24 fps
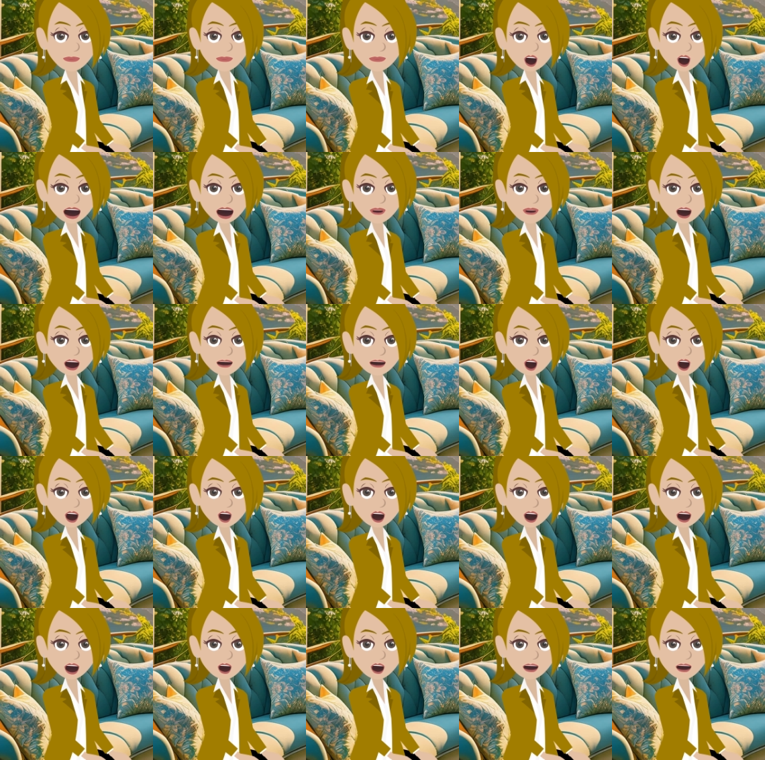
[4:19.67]
Let me
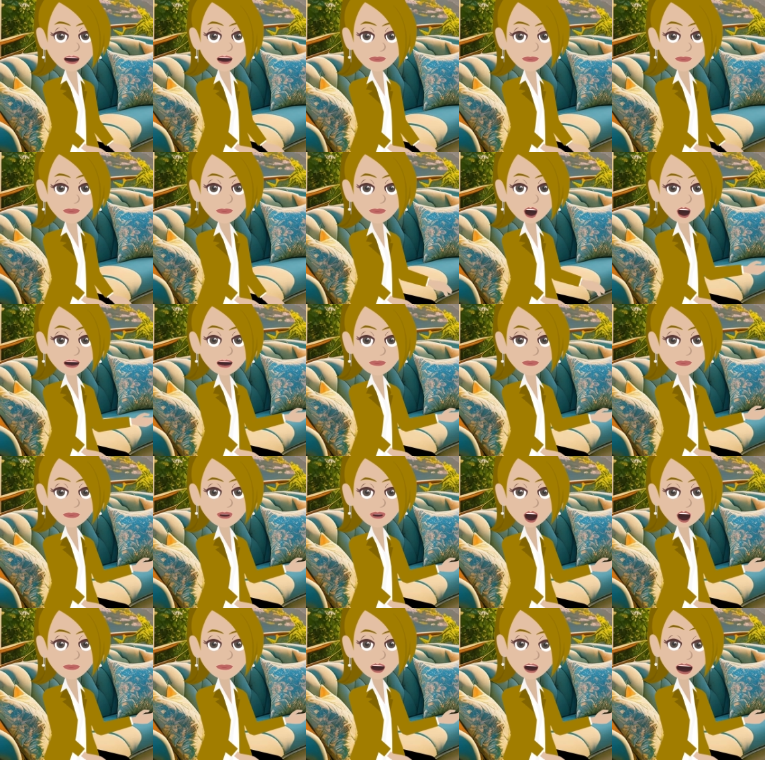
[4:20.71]
remain in this
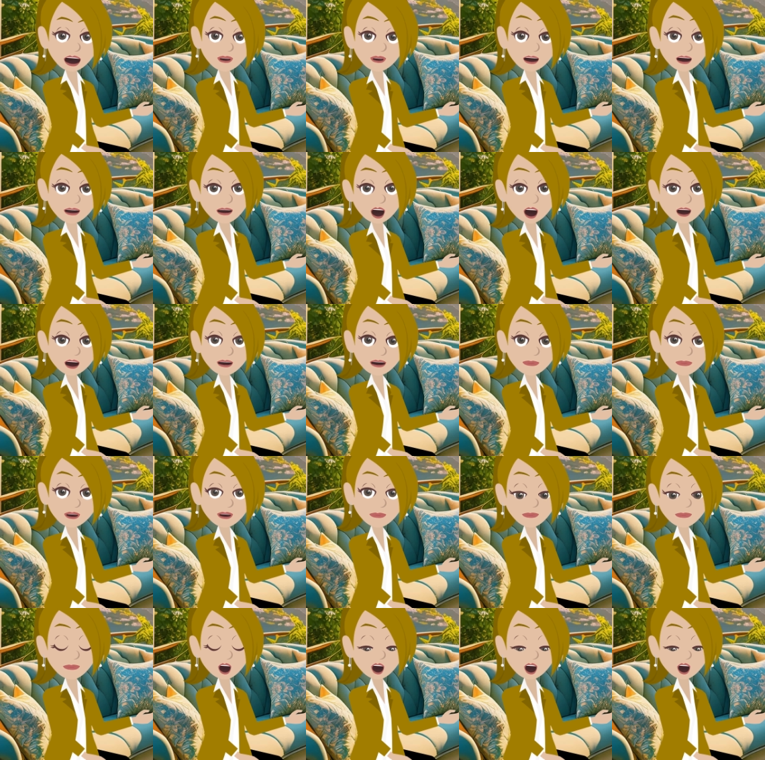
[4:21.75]
pure positive energy.